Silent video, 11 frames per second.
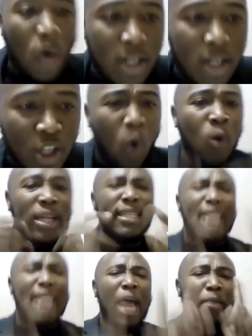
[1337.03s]
the
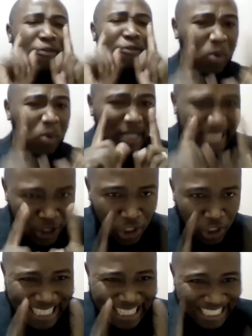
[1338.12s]
only time a
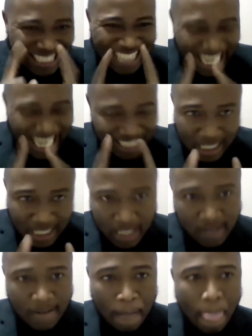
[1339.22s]
foundation is tested
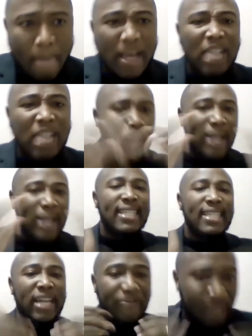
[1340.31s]
is when there's
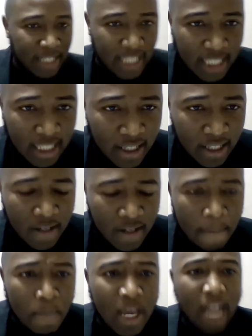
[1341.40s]
adversities.
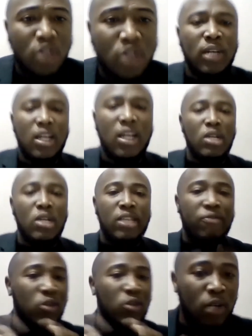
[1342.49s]
And so in other words,
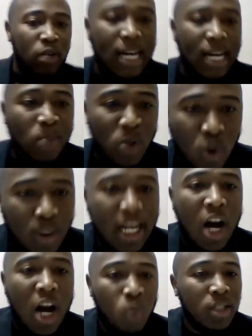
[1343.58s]
if you, the only time you know that a
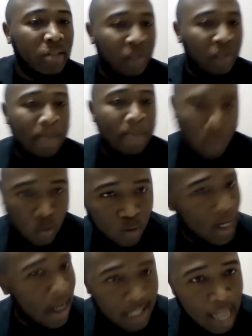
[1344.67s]
house is flood proof,
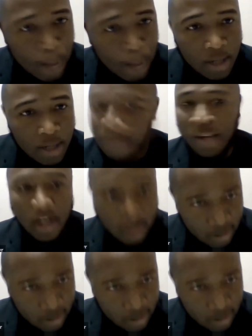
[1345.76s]
what has to happen? Flood.